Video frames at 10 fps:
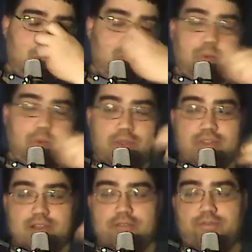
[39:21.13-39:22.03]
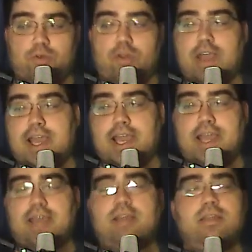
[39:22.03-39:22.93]
we went there for
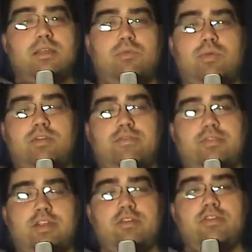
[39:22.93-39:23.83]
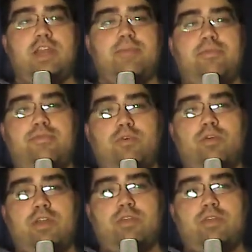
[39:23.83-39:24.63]
a we went there for dinner the night before,